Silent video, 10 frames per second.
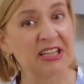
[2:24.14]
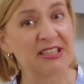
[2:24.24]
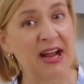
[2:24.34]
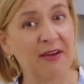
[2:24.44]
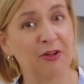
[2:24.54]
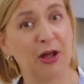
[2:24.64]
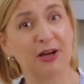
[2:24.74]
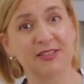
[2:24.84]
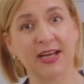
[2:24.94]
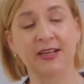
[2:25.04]
doesn't have a lot
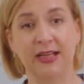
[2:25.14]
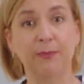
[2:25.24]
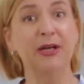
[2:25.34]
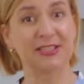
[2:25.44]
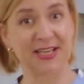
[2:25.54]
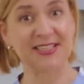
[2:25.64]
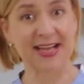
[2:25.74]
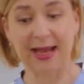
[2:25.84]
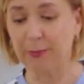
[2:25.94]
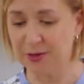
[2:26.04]
of technique, but it does
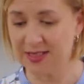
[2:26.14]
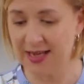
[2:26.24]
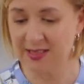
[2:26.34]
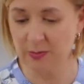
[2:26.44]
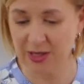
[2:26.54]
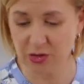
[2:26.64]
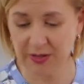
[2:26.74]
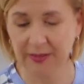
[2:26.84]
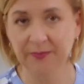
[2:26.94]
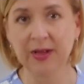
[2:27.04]
take precise
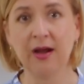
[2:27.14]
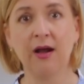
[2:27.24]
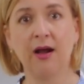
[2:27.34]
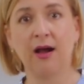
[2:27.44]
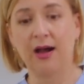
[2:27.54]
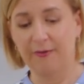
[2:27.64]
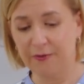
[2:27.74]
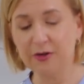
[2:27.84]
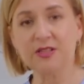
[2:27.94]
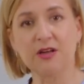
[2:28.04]
measuring.
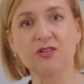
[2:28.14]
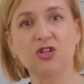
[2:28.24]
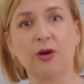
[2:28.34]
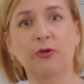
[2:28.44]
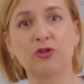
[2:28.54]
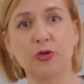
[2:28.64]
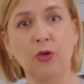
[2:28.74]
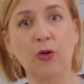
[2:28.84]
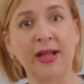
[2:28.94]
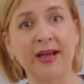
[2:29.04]
First, I'll start with 2
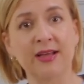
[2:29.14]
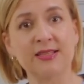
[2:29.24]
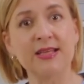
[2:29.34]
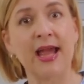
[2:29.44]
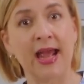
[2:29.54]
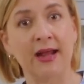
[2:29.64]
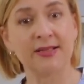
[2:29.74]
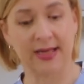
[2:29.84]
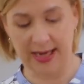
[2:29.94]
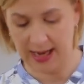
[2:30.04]
whole eggs
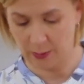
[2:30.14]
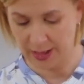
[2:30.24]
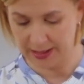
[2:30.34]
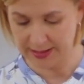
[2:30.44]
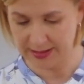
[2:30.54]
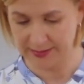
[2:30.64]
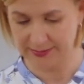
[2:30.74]
and an egg white.